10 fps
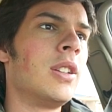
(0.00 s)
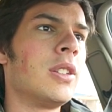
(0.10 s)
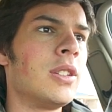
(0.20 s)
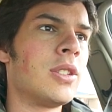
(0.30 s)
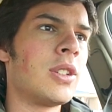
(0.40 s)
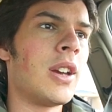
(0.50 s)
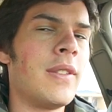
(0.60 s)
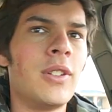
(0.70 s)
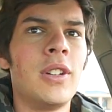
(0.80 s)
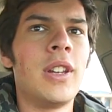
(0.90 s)
Just
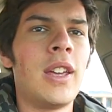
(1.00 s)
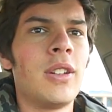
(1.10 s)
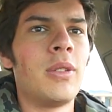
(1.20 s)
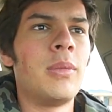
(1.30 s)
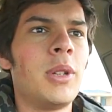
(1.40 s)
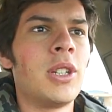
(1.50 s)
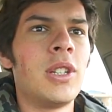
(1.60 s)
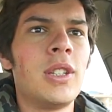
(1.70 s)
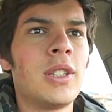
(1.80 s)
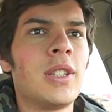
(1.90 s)
driving her down to
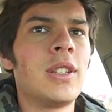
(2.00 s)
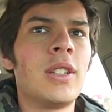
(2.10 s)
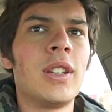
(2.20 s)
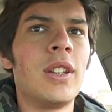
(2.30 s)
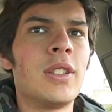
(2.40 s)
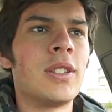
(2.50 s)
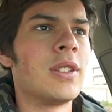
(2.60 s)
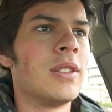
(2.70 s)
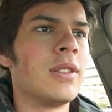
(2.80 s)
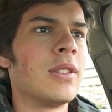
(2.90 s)
emissions.
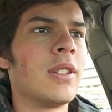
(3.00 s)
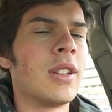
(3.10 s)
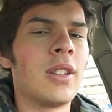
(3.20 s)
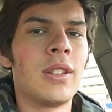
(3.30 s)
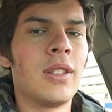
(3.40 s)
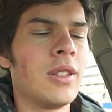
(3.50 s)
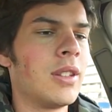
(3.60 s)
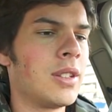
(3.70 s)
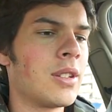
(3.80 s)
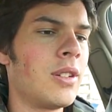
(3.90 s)
It's like,
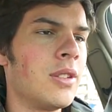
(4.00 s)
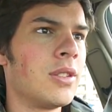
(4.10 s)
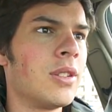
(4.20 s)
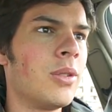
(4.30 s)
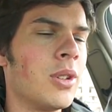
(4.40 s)
this car is so